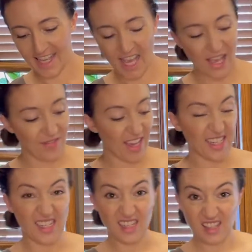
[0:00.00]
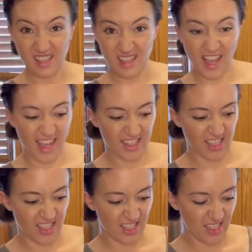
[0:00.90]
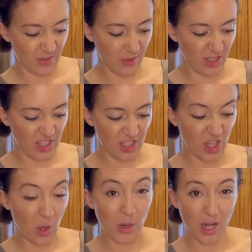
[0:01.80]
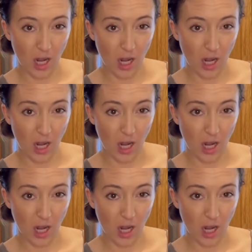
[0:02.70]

If I didn't, the excess will just go in